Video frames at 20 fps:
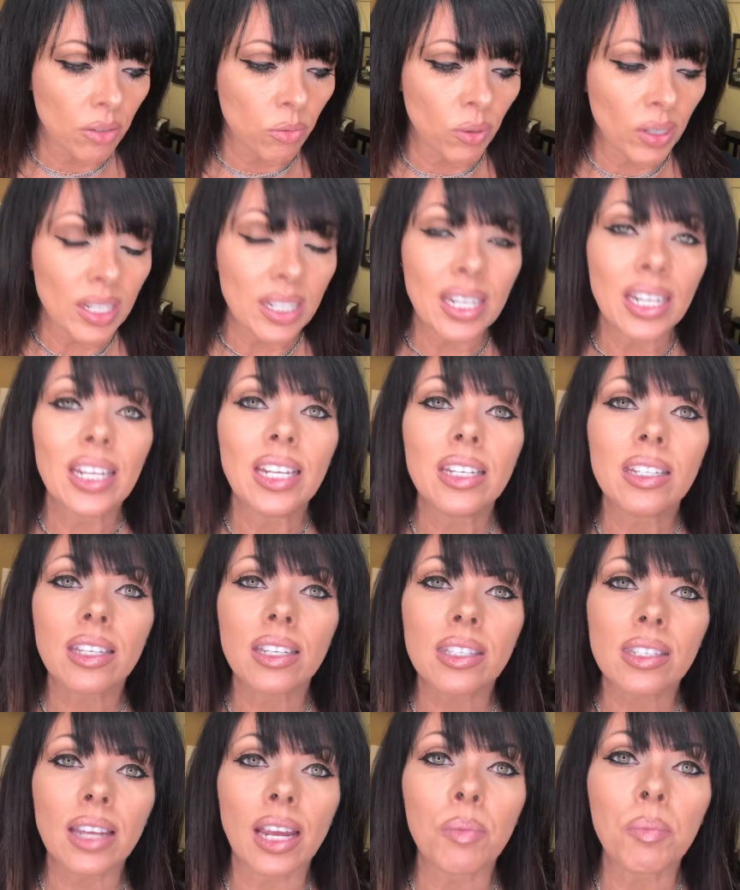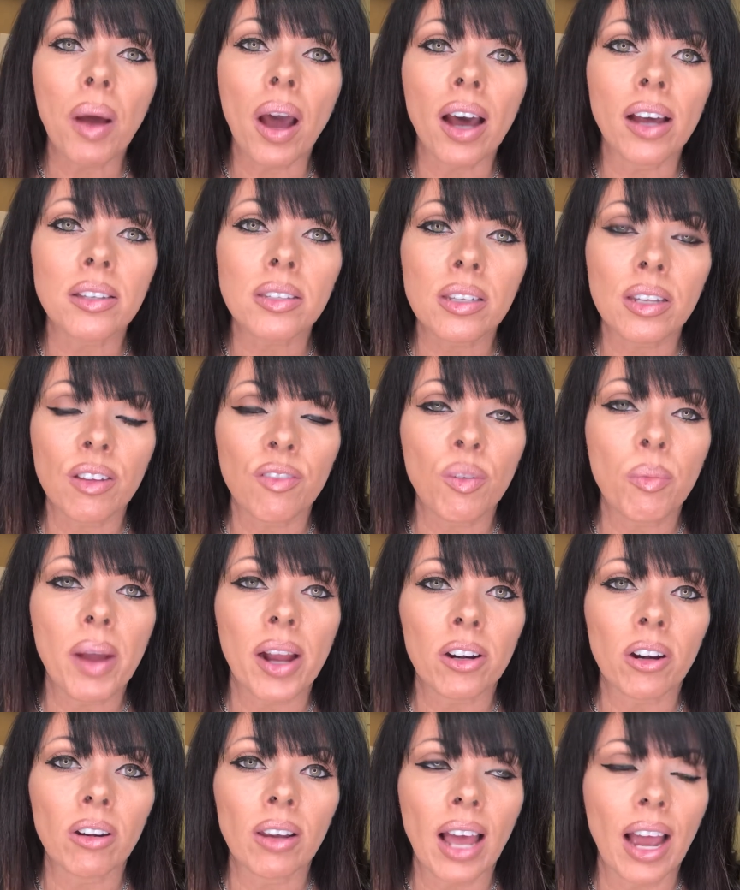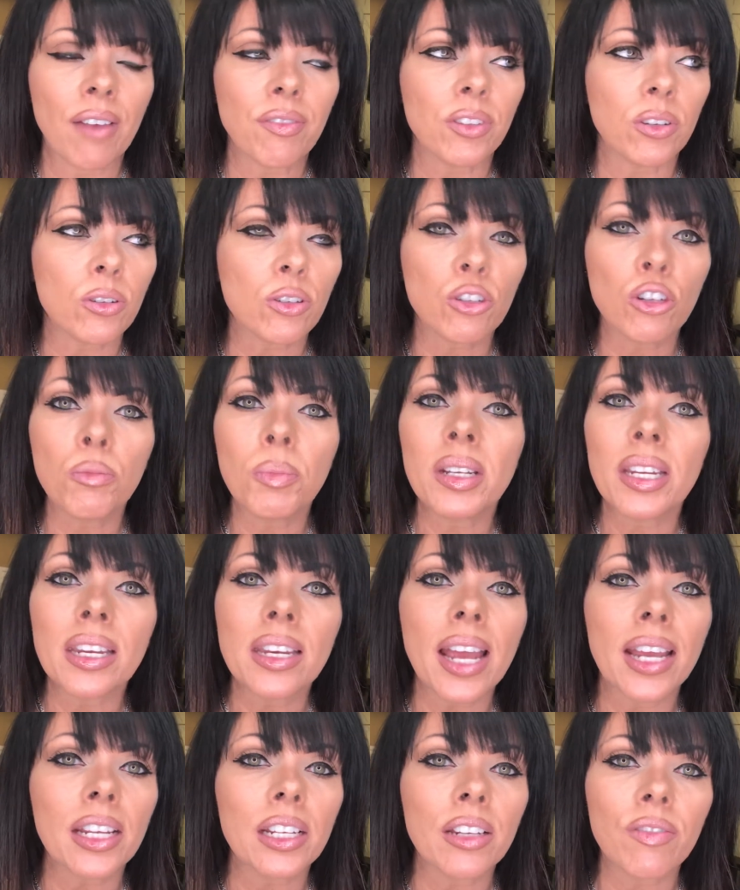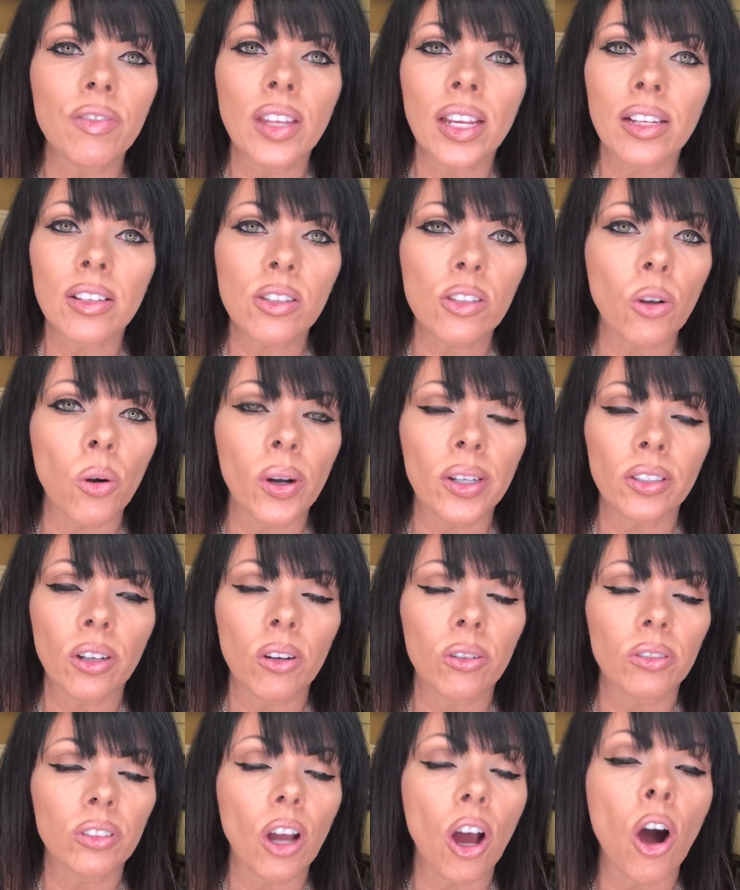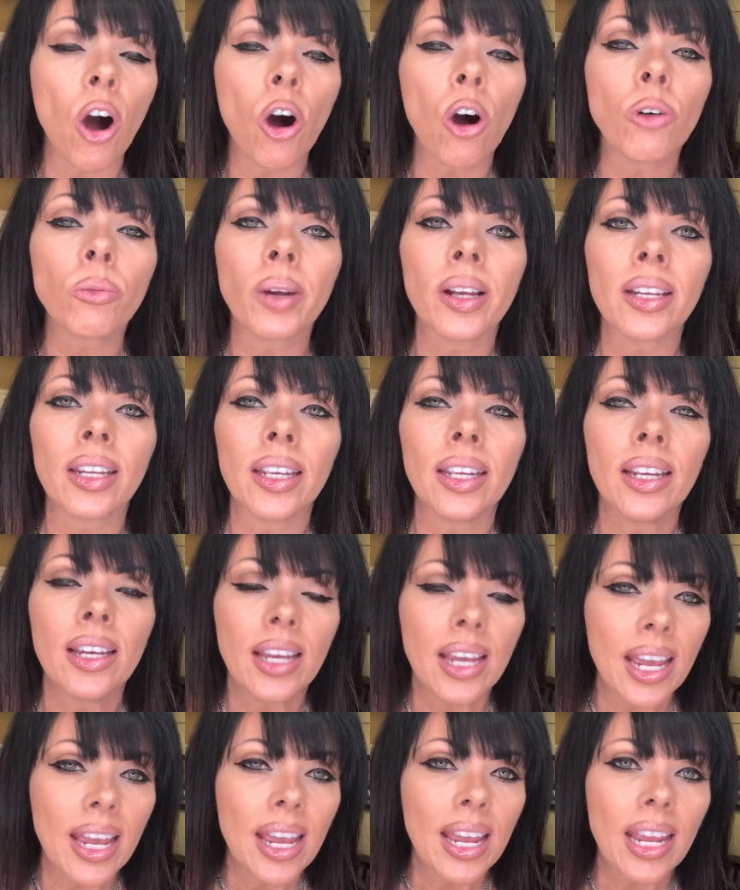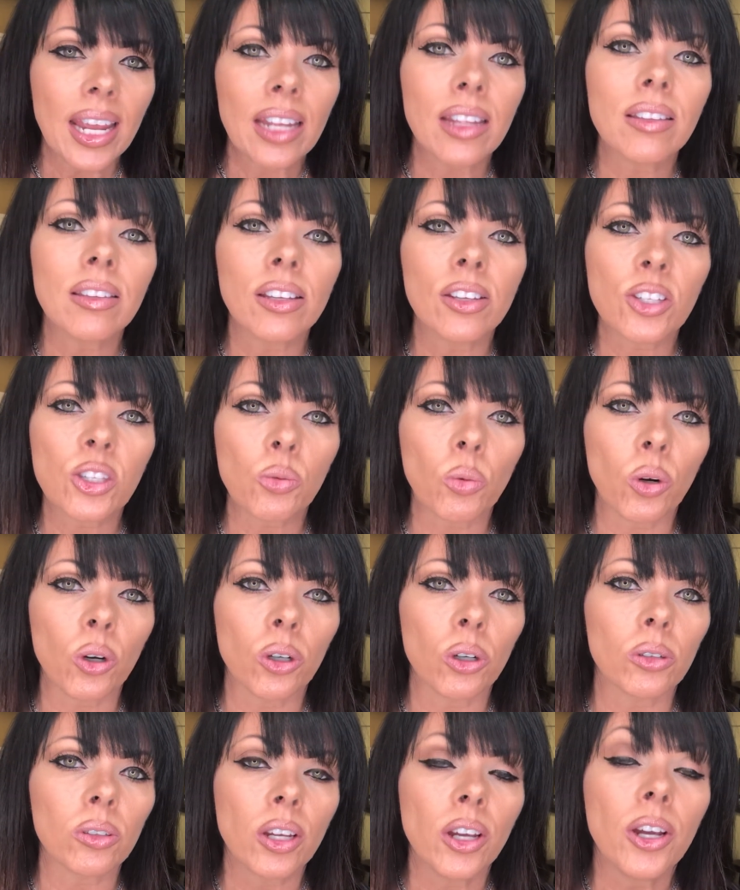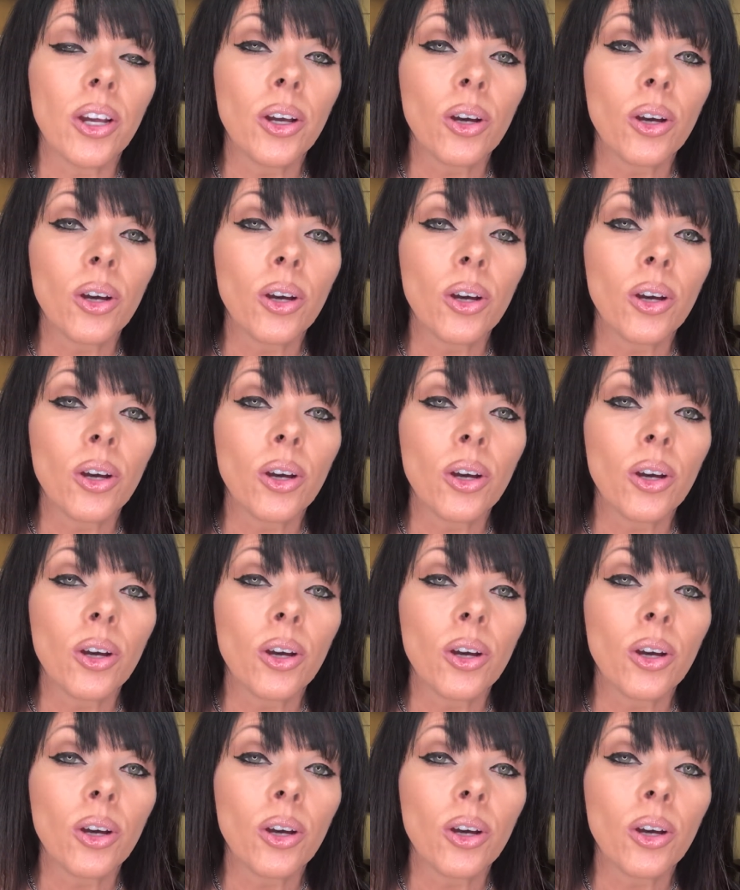We need to stay positive about our life. There's too many negative things going on already in this world.